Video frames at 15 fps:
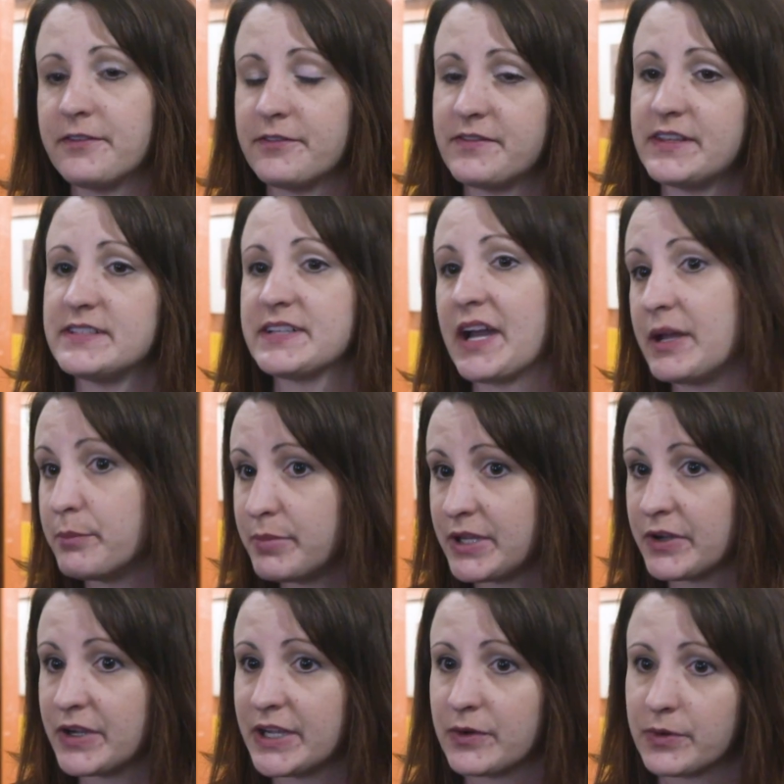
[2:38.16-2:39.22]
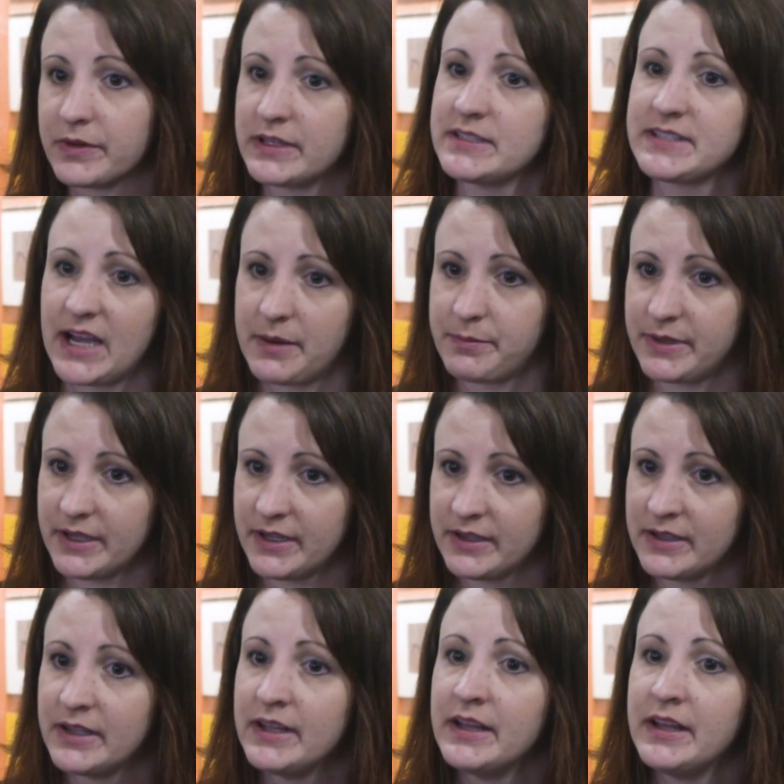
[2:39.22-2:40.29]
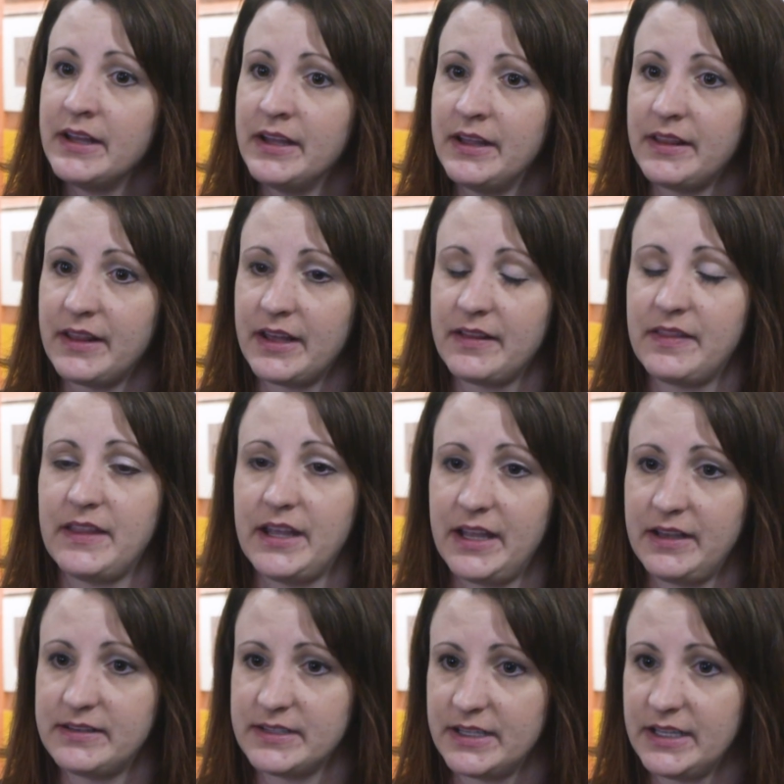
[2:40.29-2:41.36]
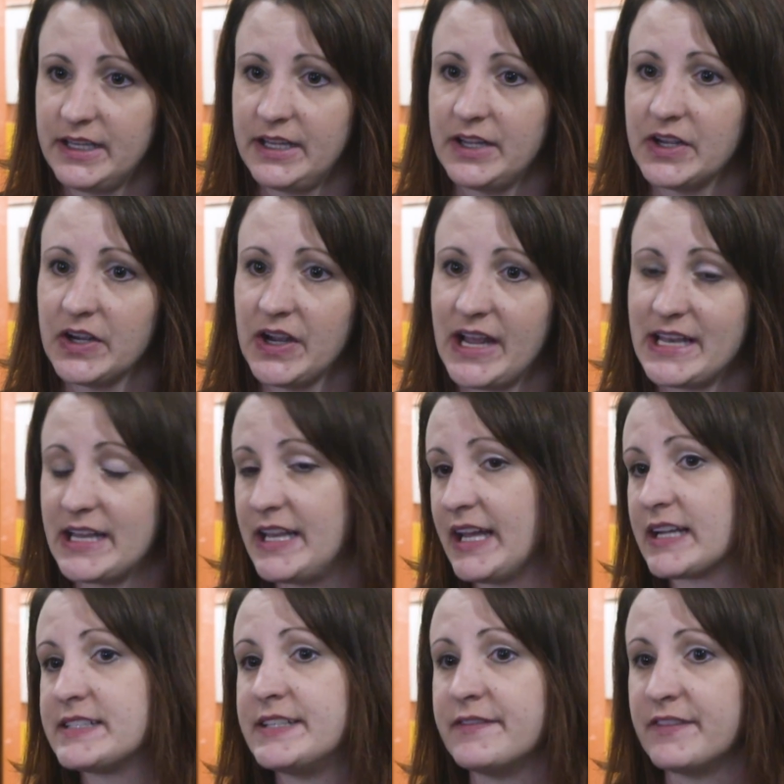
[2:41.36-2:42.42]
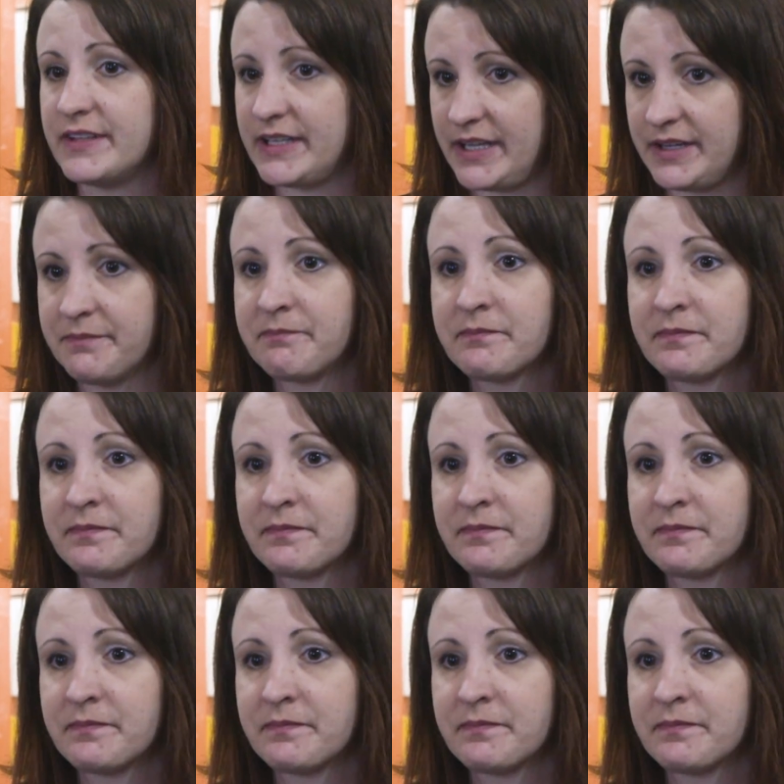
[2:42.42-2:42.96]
of the time period or the topic that they did here and an activity.